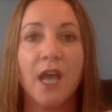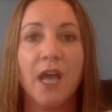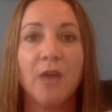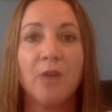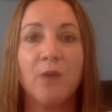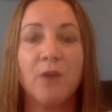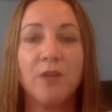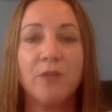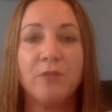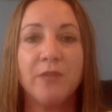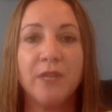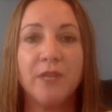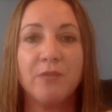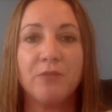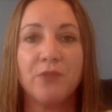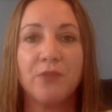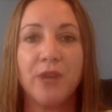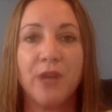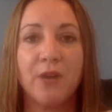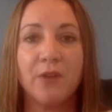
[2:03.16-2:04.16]
I want to
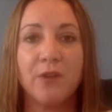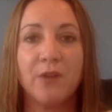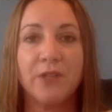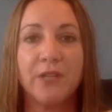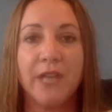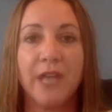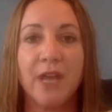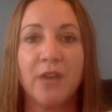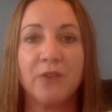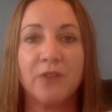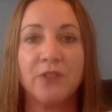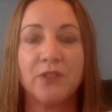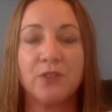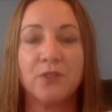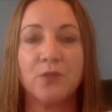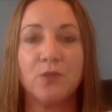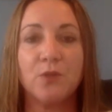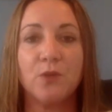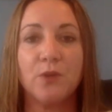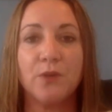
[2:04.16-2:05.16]
make Broward County
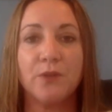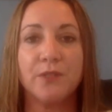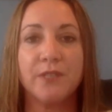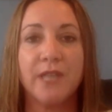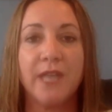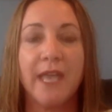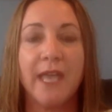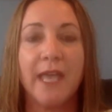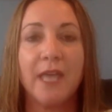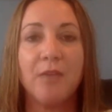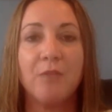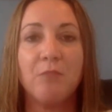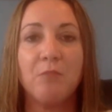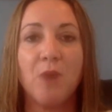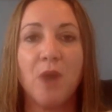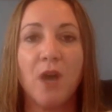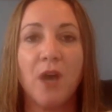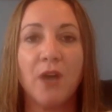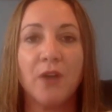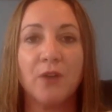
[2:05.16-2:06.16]
schools a
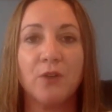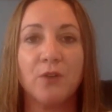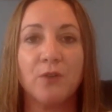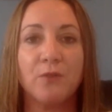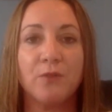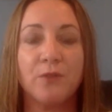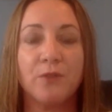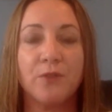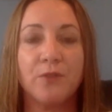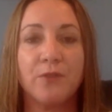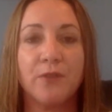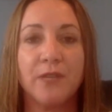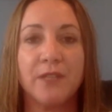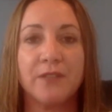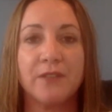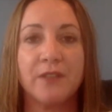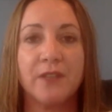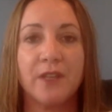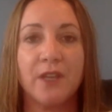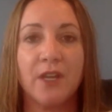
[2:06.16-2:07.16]
model for the
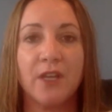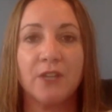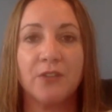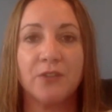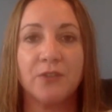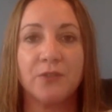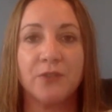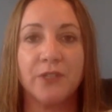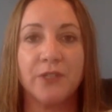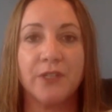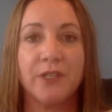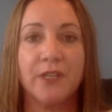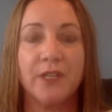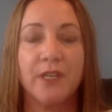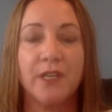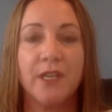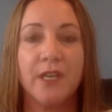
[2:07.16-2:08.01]
rest of the country.